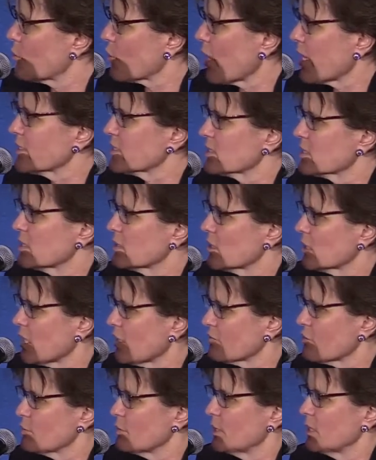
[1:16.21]
uh, the
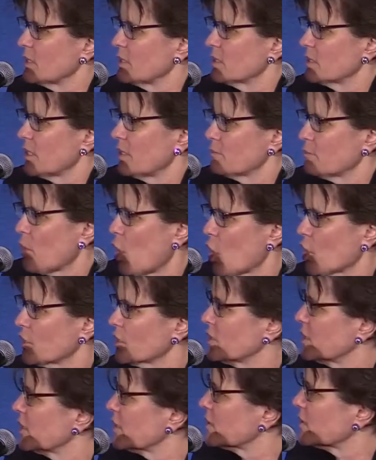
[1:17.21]
press and the government
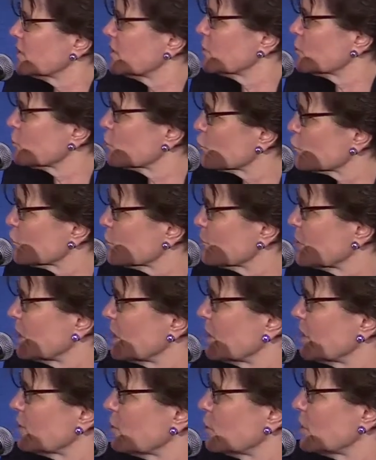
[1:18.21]
and politics and
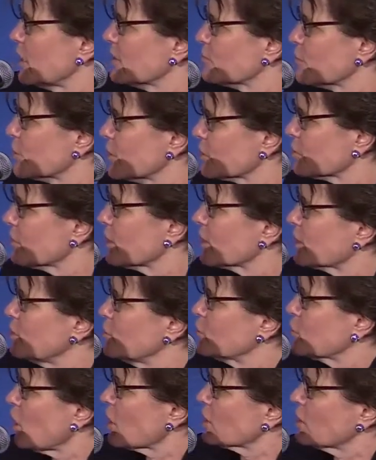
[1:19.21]
social media, everything
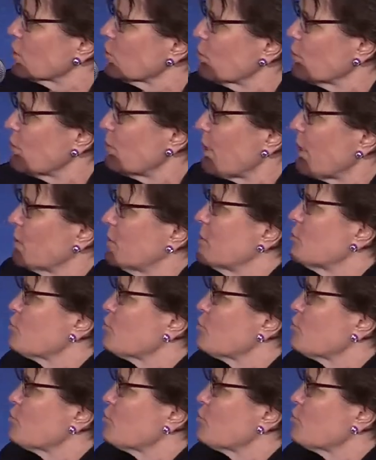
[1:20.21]
around it. Can you talk a little bit